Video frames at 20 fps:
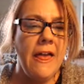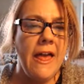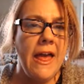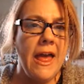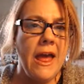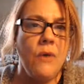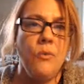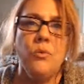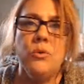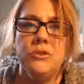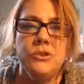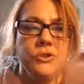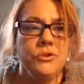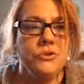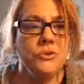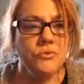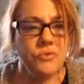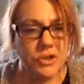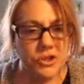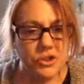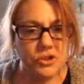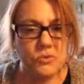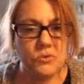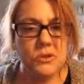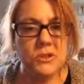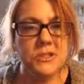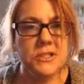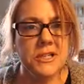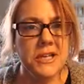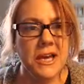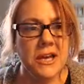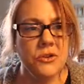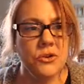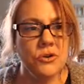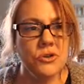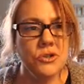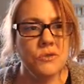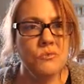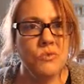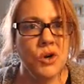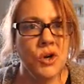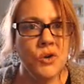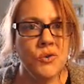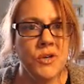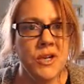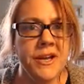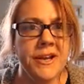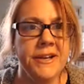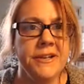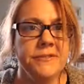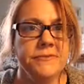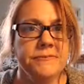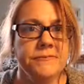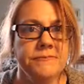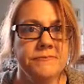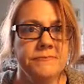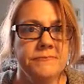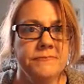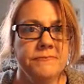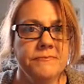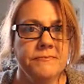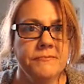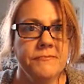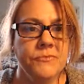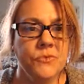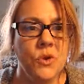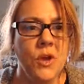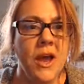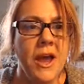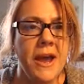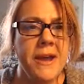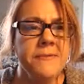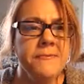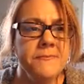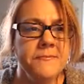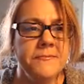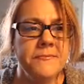and we'll do the ritual together tomorrow night. Okay?